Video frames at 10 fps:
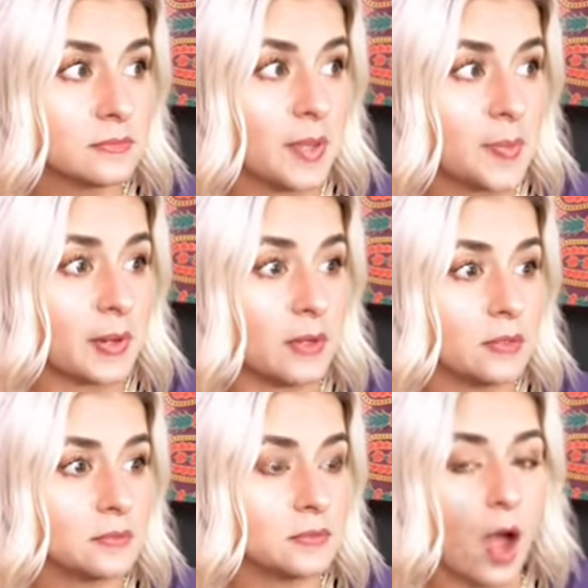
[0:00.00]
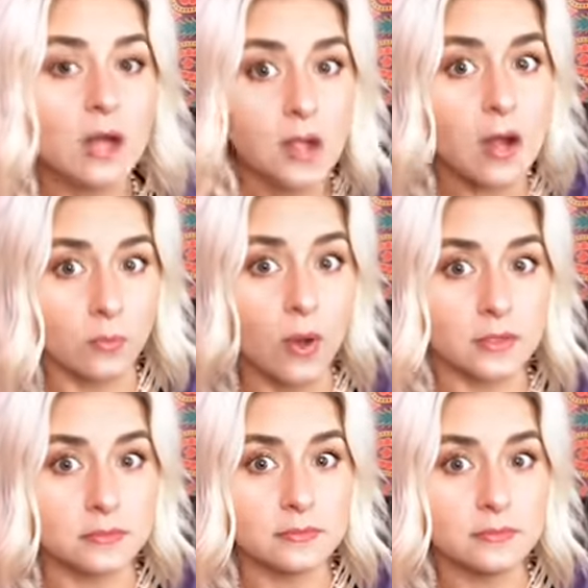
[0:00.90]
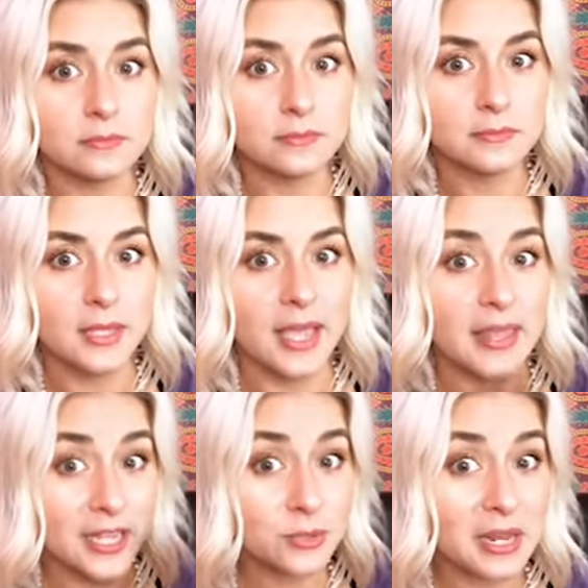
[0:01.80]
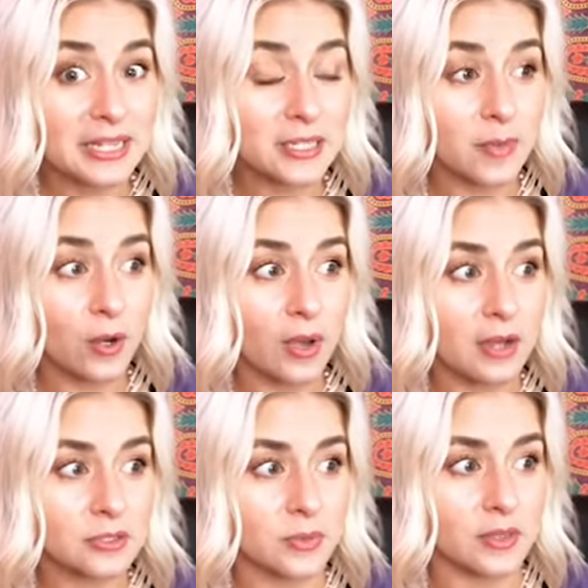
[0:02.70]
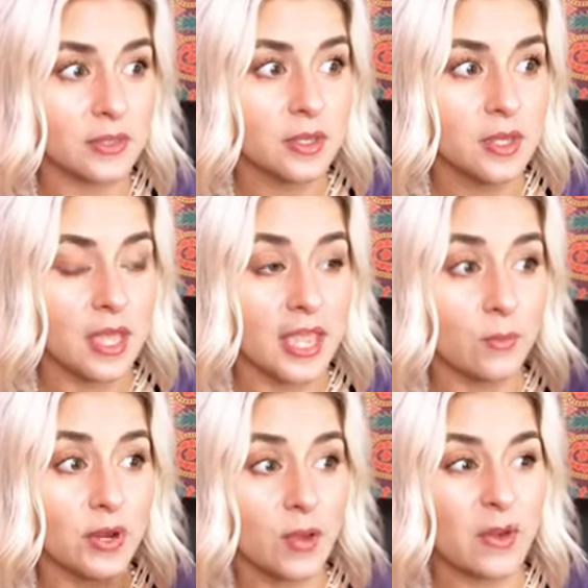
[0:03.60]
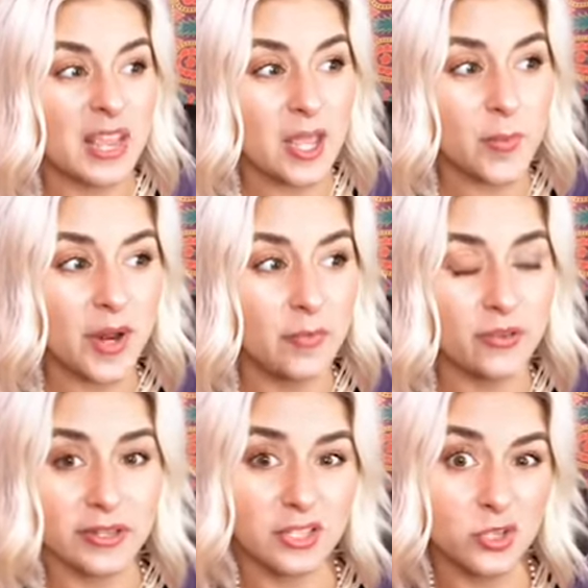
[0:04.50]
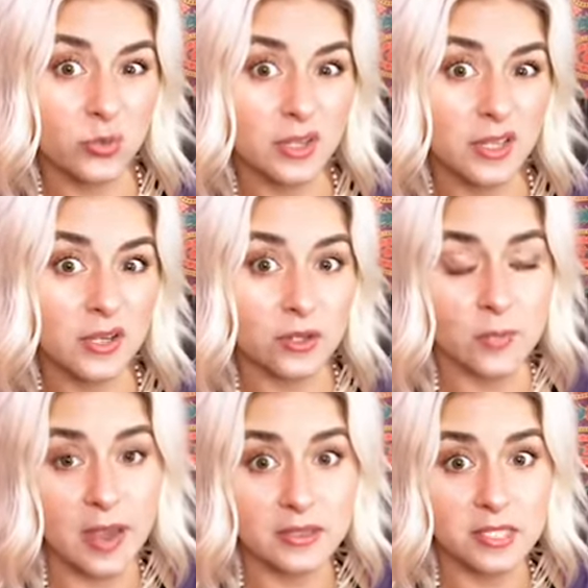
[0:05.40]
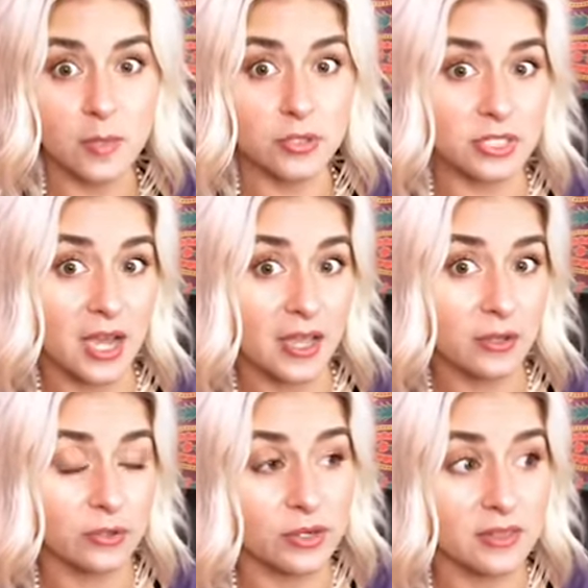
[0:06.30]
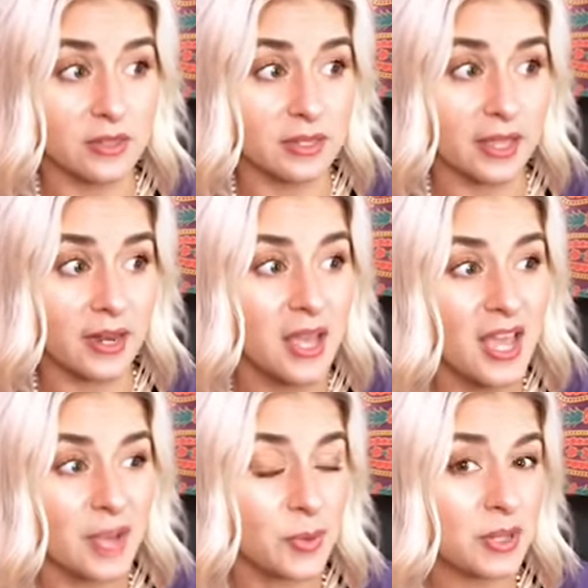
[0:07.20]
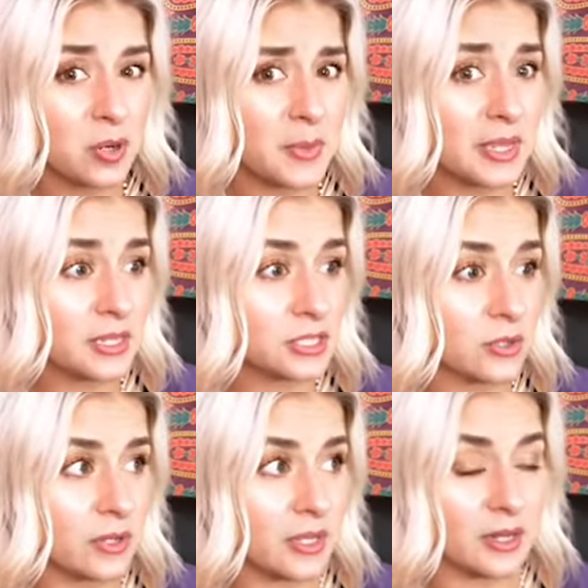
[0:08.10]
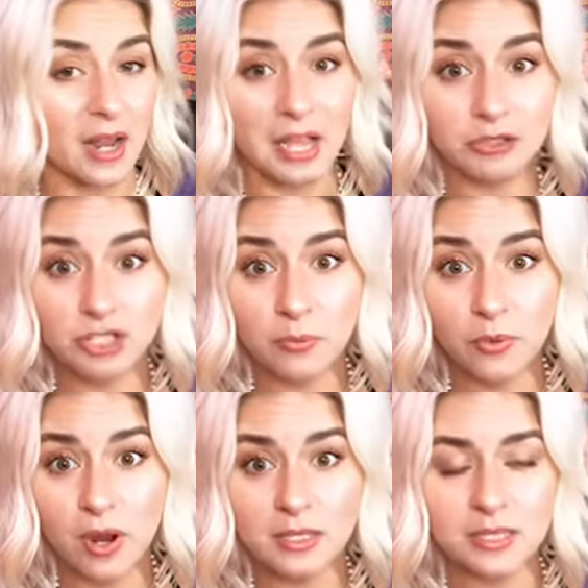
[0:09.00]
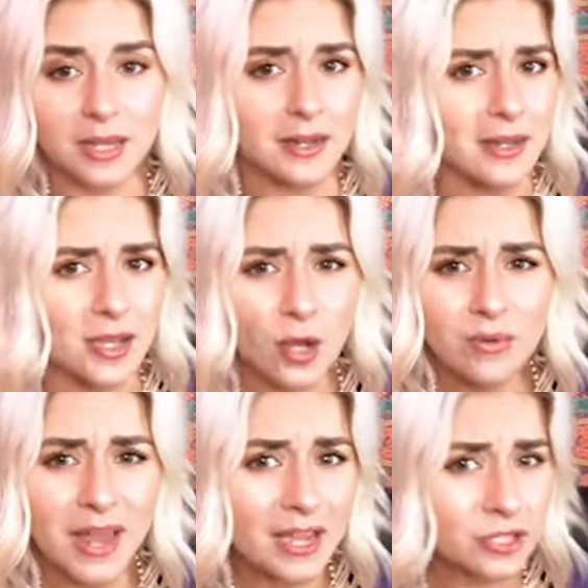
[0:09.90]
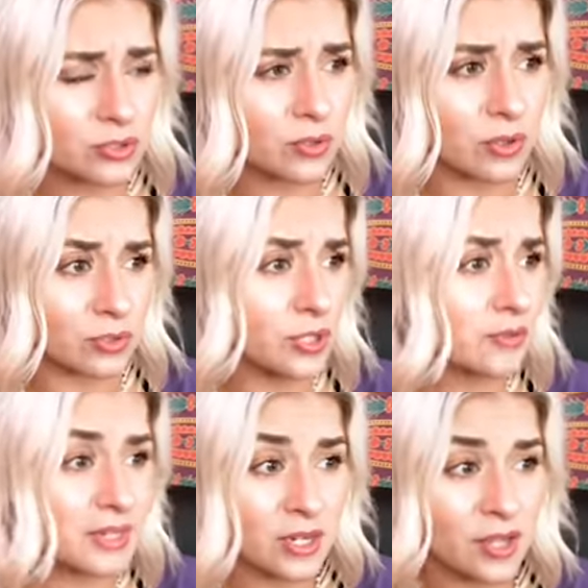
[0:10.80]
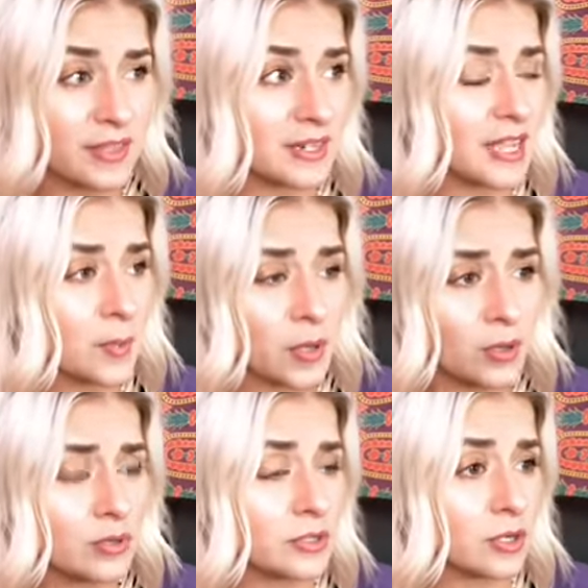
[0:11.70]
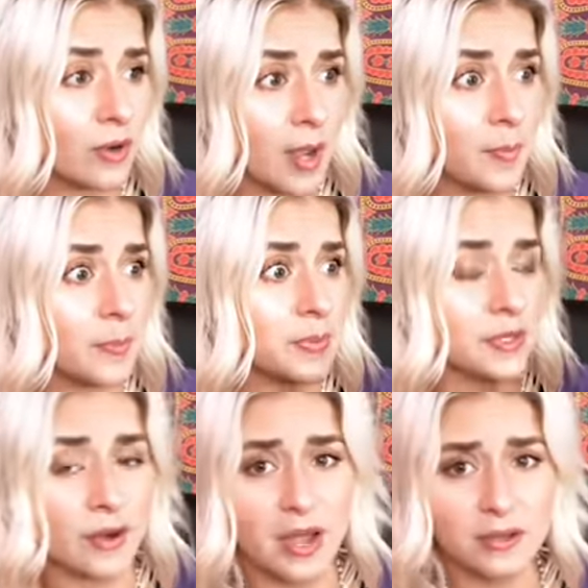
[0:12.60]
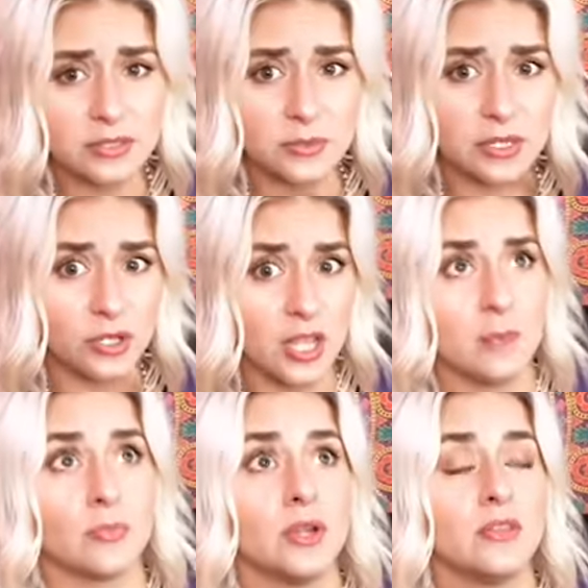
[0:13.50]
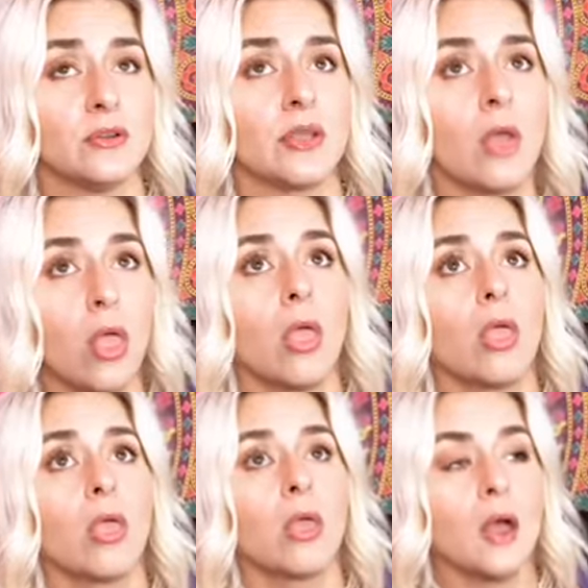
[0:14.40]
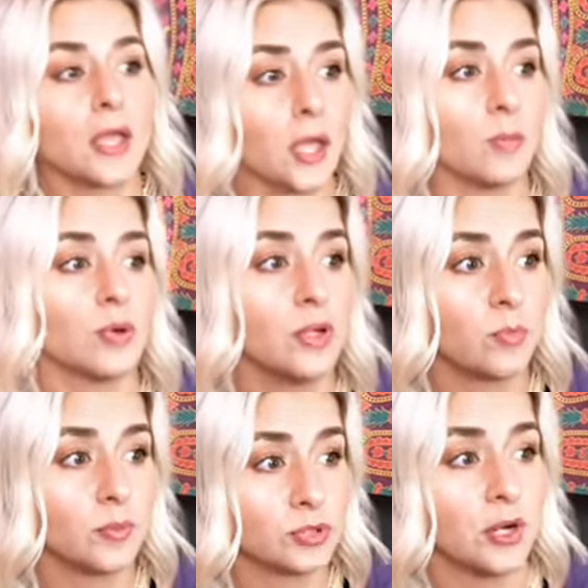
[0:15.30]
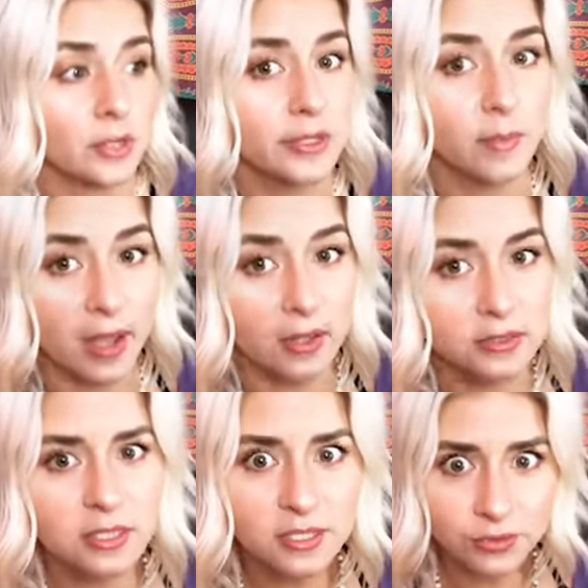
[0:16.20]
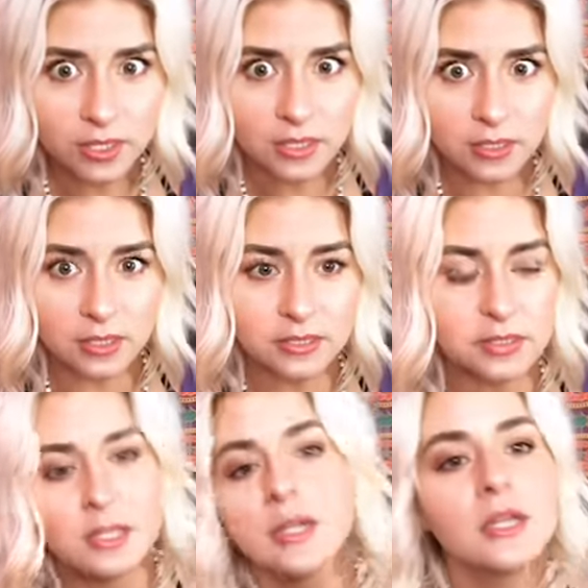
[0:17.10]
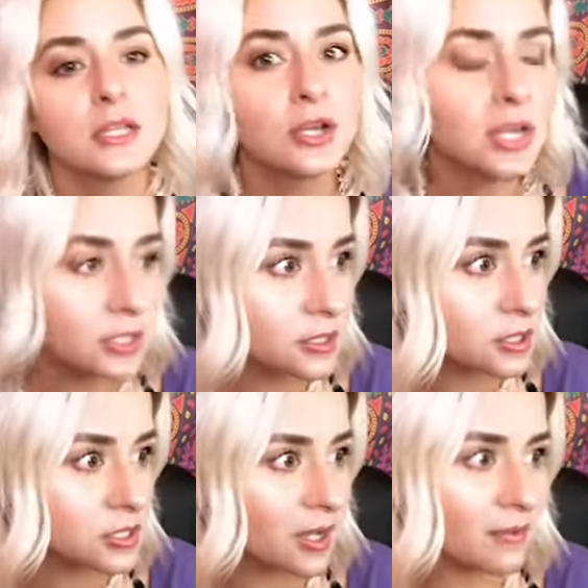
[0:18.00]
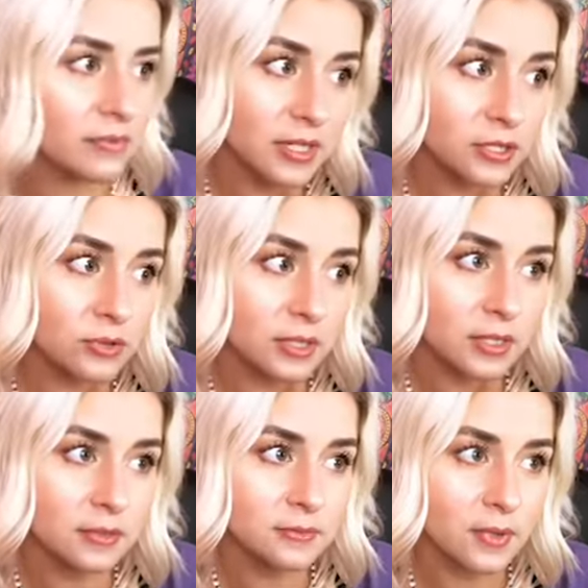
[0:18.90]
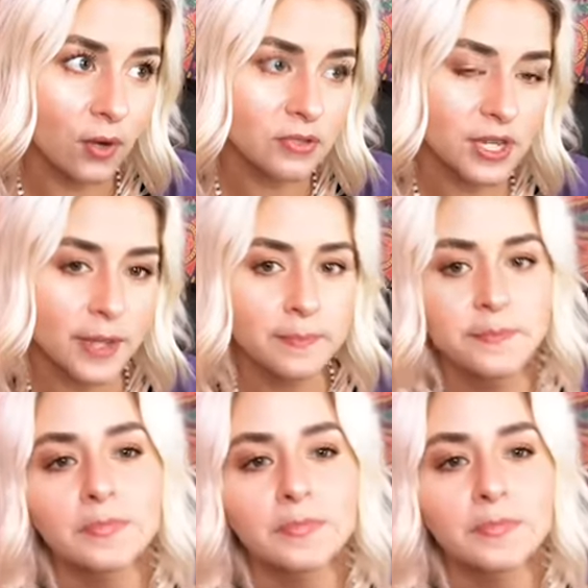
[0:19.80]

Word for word: People, On Guard won. And that's what I clean my whole house with. And when I want to amp it up for like the toilet or the bathtub or tile or anything like that, put a little baking soda in it, hydrogen peroxide. Go natural. You don't need all that chemical and crap up in your house and you can't breathe. You're like, can't breathe, but I'm trying to clean my house. It's ridiculous. You're killing yourself, literally, over time.